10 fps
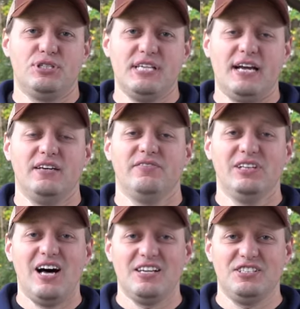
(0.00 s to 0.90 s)
per second
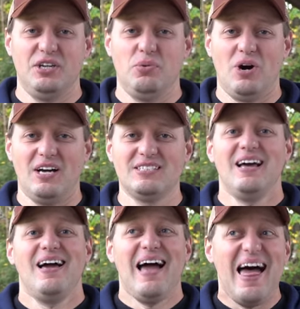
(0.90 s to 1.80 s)
velocity-wise,
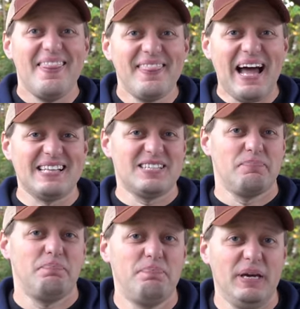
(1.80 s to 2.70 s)
and that's a
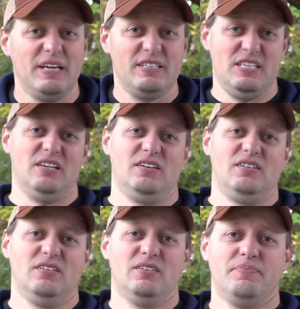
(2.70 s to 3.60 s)
big deal.